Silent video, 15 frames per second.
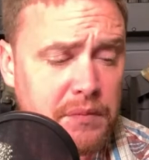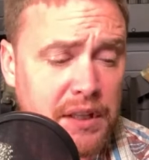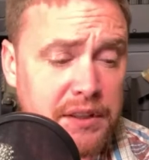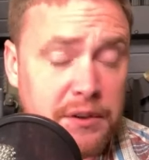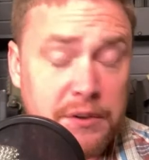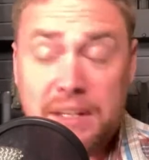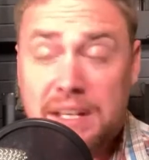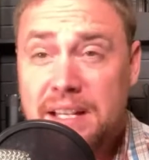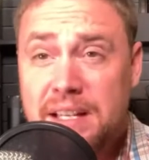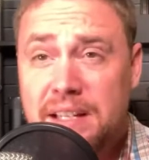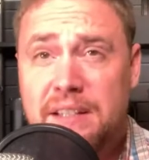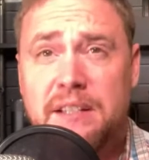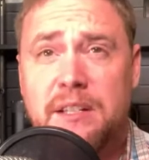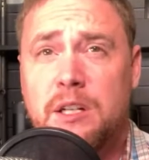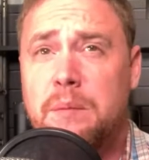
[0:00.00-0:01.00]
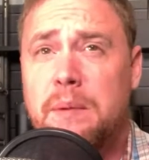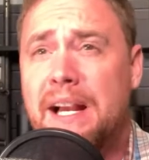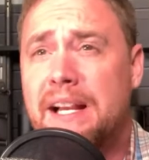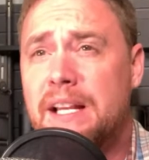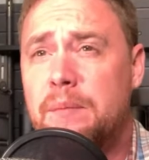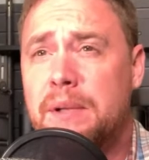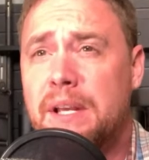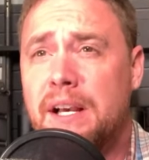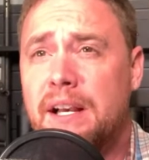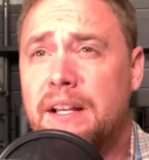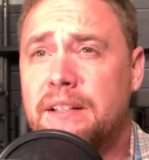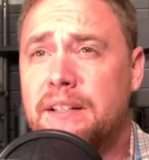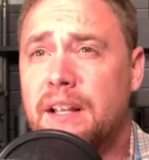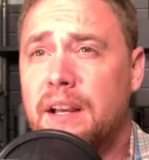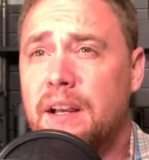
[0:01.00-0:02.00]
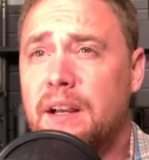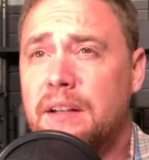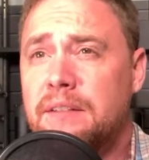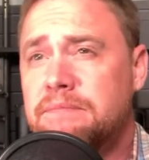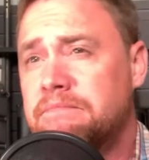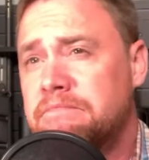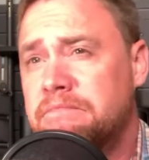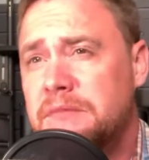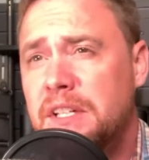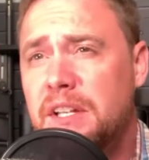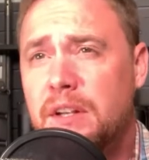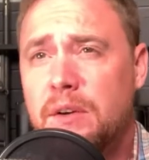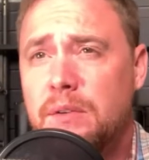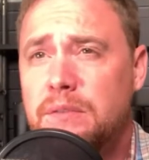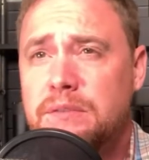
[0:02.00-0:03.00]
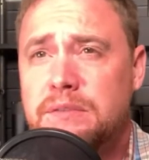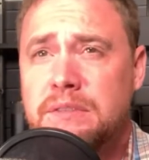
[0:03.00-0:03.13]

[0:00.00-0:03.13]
you need your backup gun, you know,